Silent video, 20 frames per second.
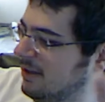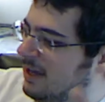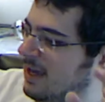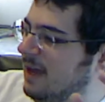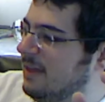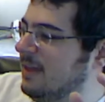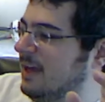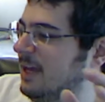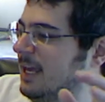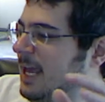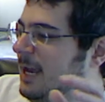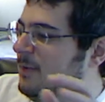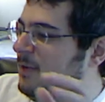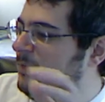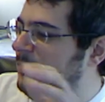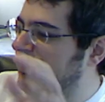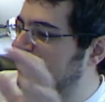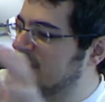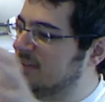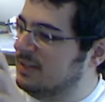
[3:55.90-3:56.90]
like how that
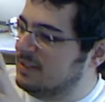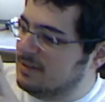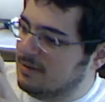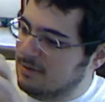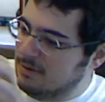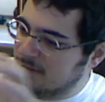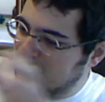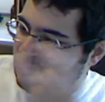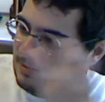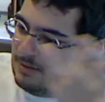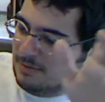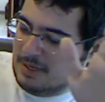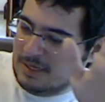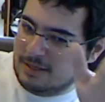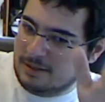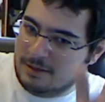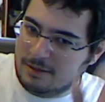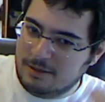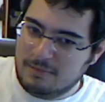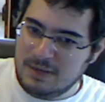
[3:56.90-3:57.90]
camera moves, so let's go and tweak
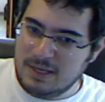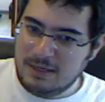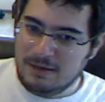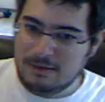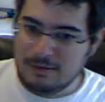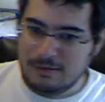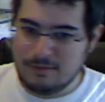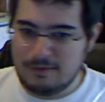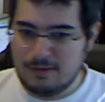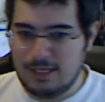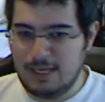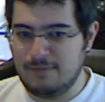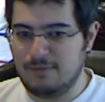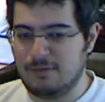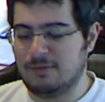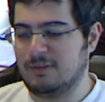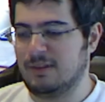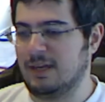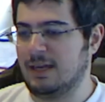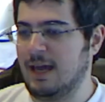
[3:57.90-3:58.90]
it a little bit. And even
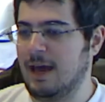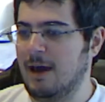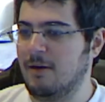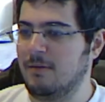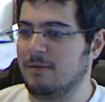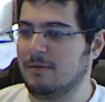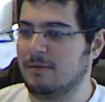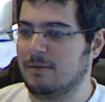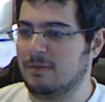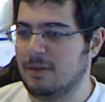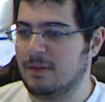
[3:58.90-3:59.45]
with how